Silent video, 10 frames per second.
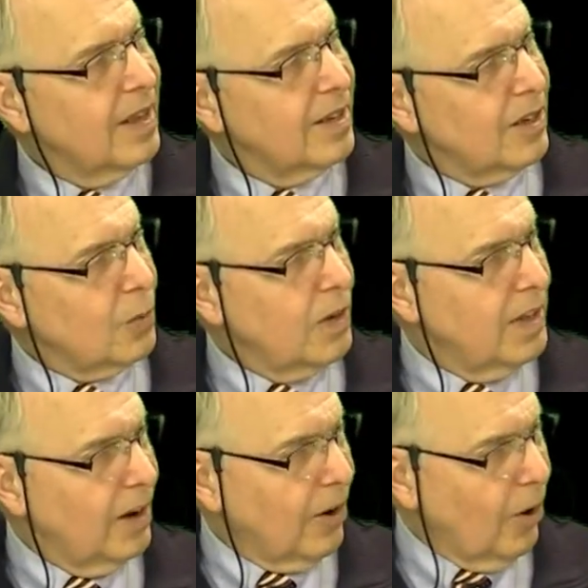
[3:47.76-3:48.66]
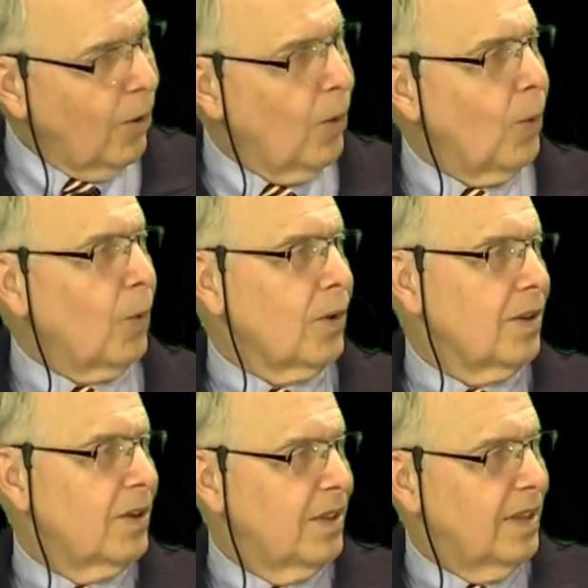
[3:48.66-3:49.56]
It says when they're old,
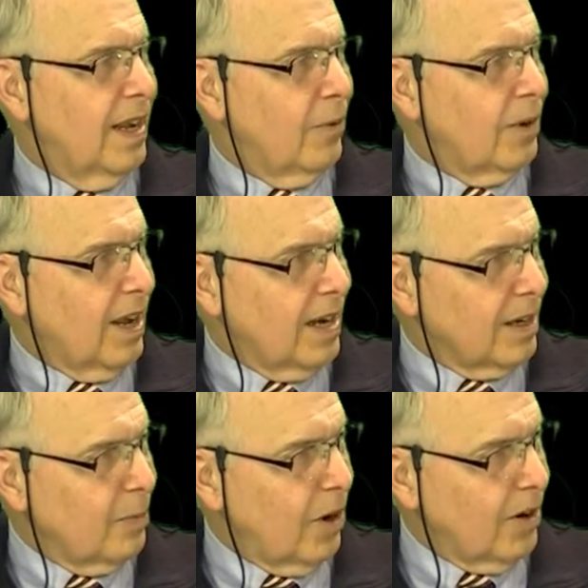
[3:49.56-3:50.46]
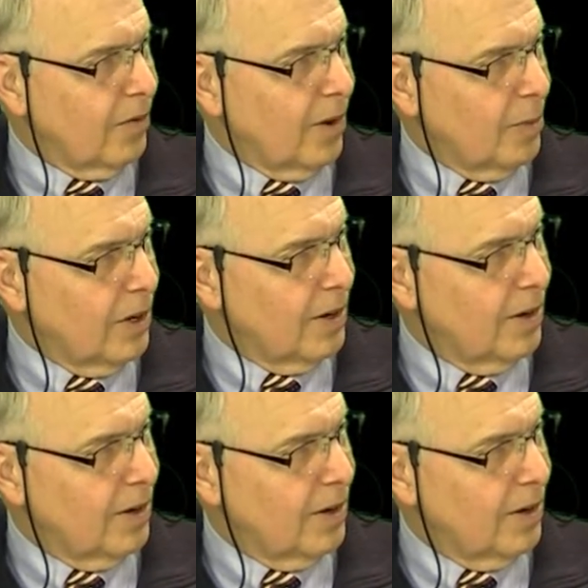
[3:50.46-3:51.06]
they will not depart from it.